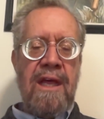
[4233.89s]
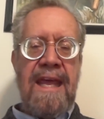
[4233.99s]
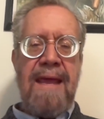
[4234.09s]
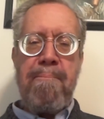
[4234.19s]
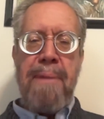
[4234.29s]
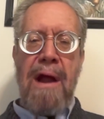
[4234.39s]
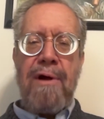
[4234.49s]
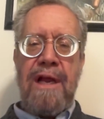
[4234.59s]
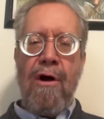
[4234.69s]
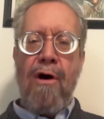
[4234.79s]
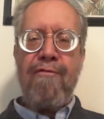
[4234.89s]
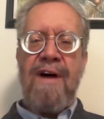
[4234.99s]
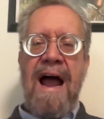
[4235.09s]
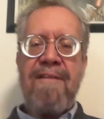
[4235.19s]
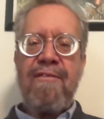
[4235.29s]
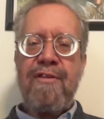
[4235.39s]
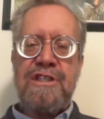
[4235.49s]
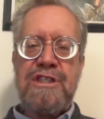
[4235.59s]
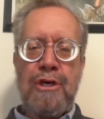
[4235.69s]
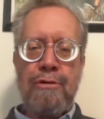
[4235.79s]
he buried all 5 of
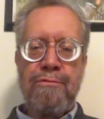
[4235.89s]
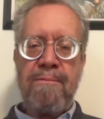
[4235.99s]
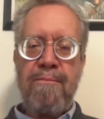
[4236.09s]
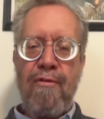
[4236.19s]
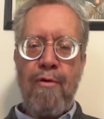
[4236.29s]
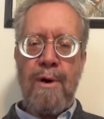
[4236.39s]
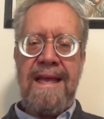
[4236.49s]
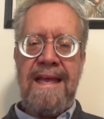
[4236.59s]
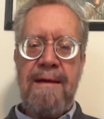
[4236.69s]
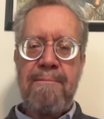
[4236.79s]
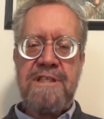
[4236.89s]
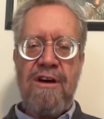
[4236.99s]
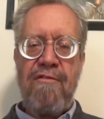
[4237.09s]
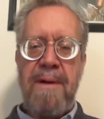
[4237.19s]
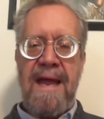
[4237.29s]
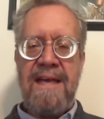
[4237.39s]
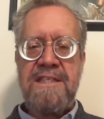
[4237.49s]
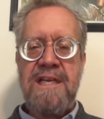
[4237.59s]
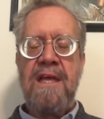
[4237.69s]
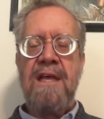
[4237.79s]
his children before he himself passed.